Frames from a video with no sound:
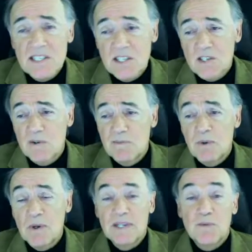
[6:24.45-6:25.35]
is so
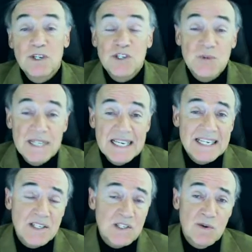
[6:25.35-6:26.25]
important, and what you
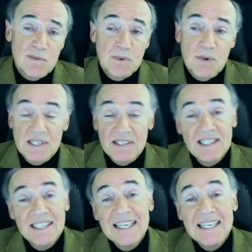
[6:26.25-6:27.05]
eat is so important.